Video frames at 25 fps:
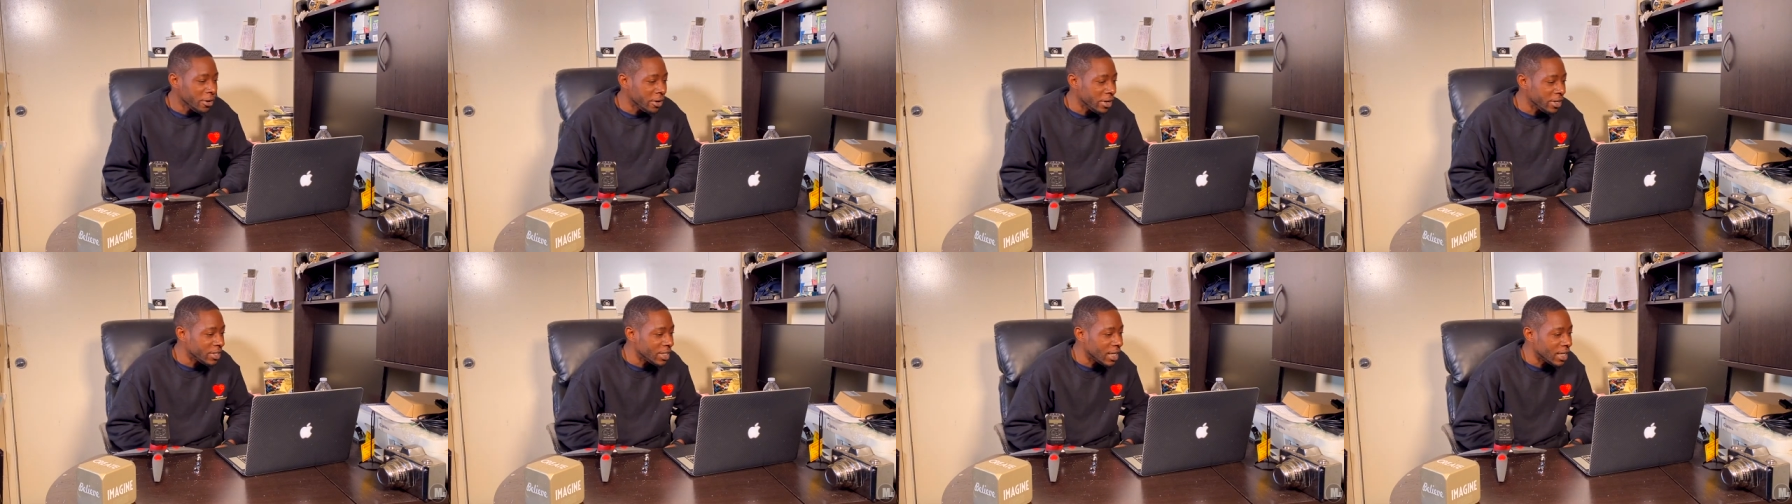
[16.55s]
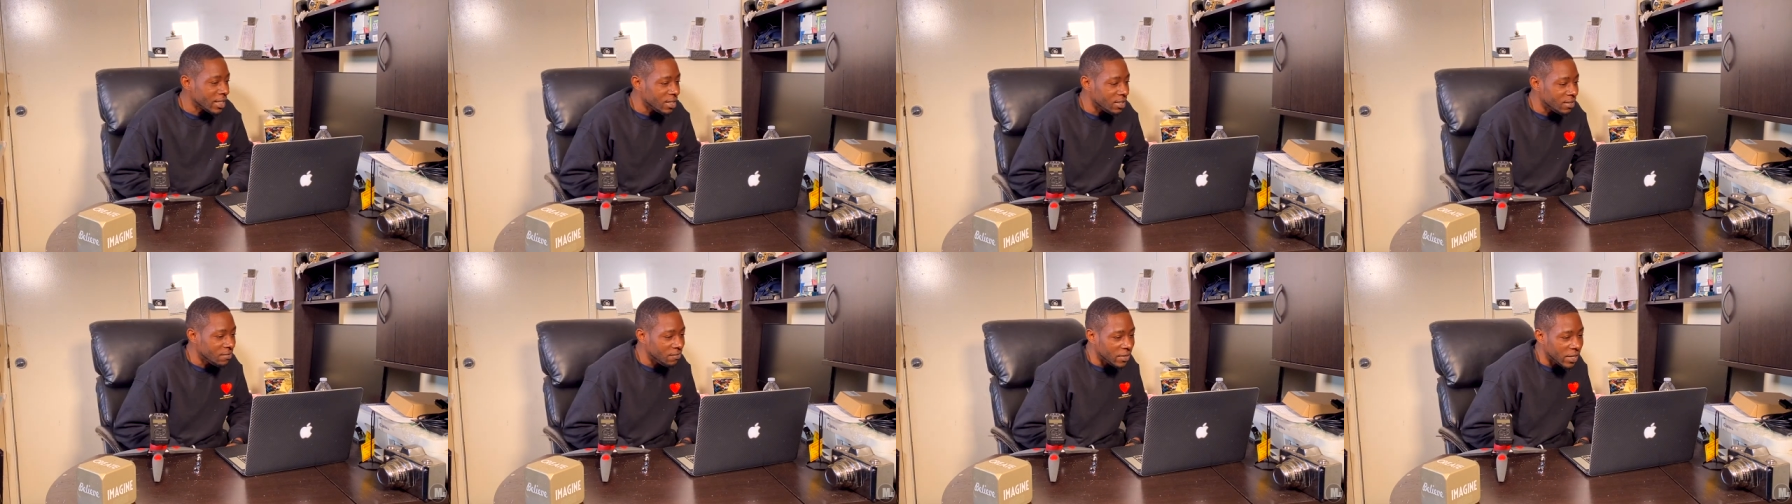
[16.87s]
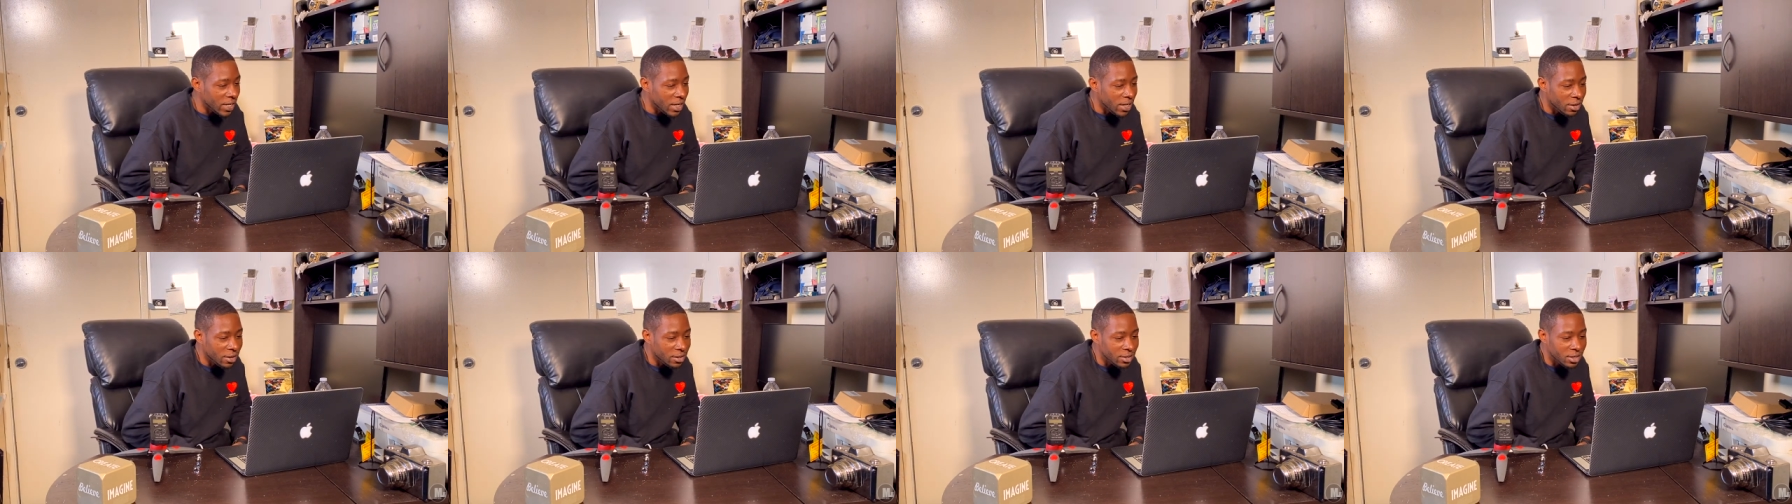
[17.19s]
Inside this
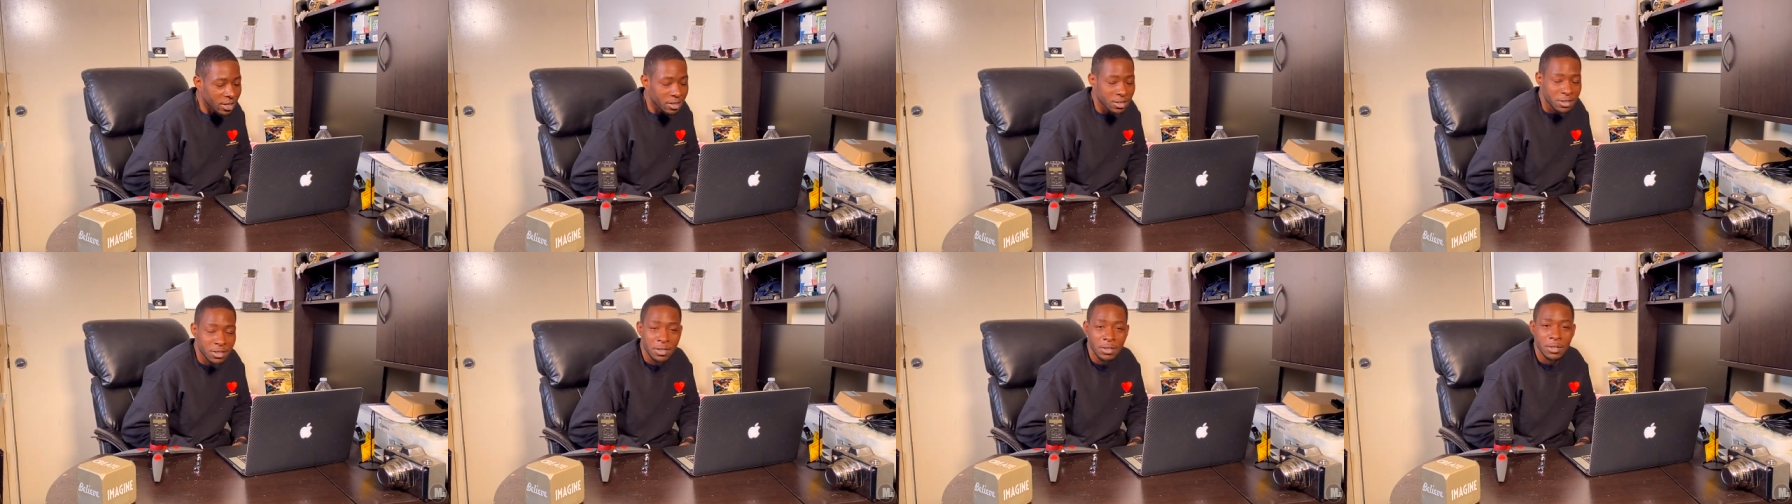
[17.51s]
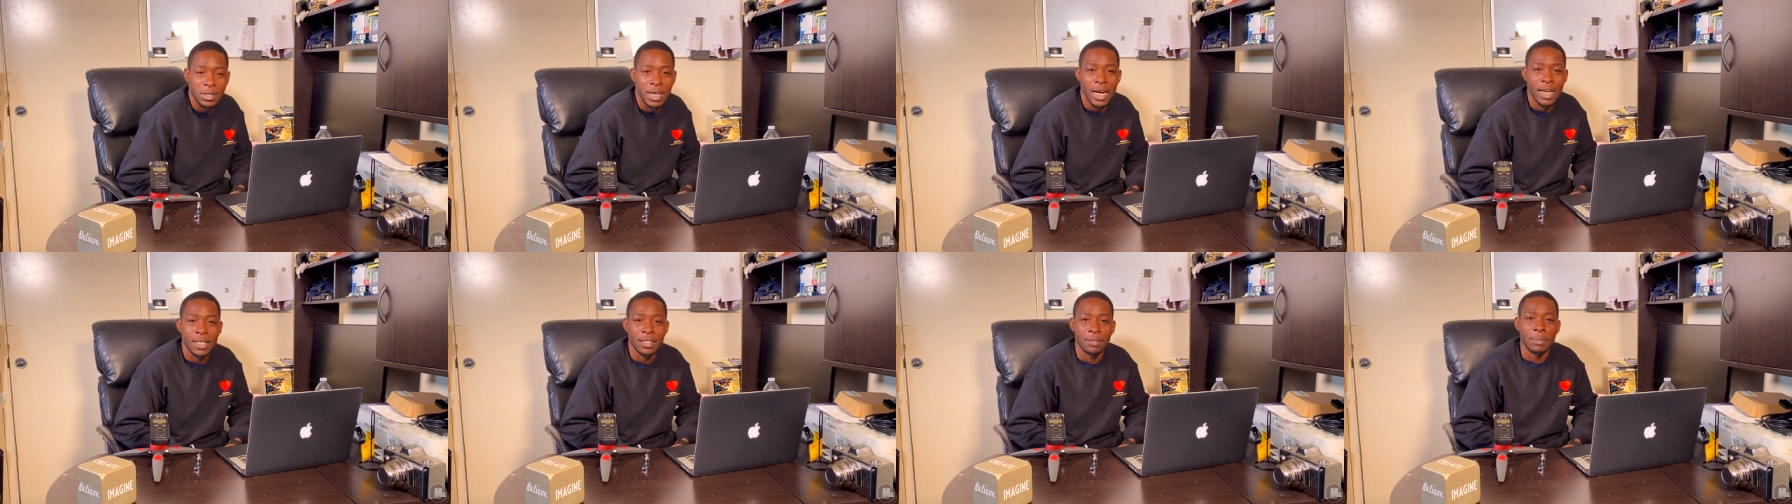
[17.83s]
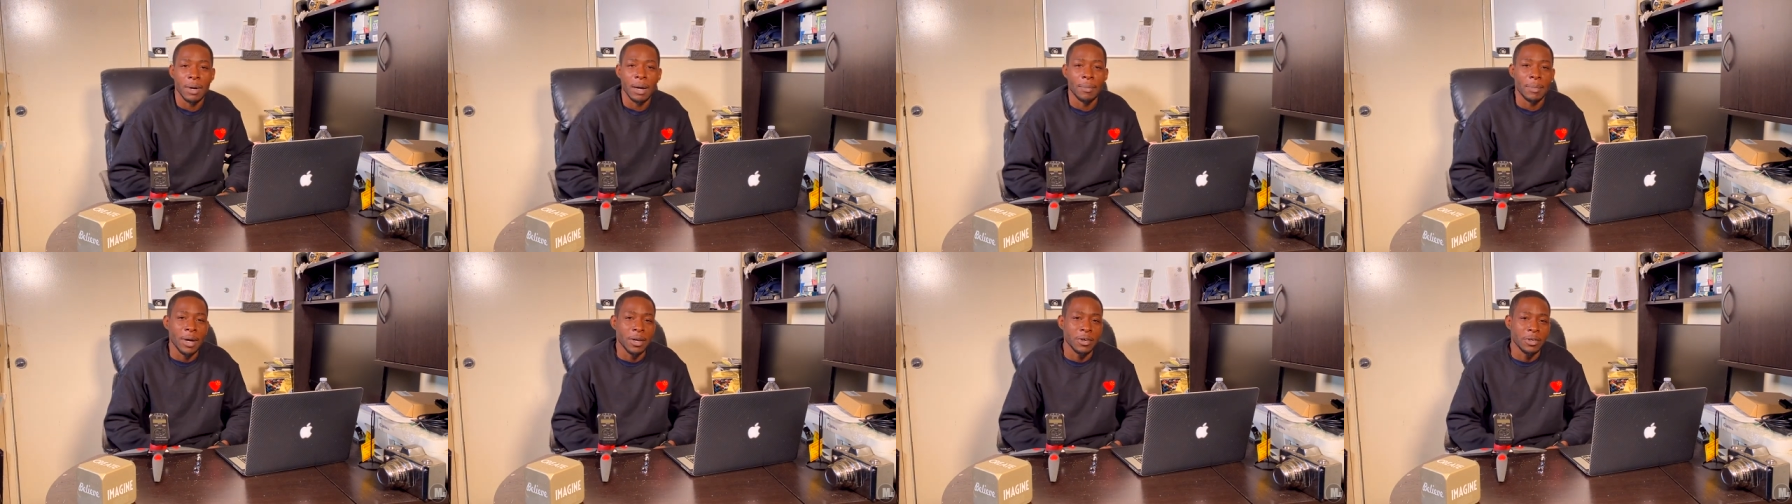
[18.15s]
video, and talk to you guys about my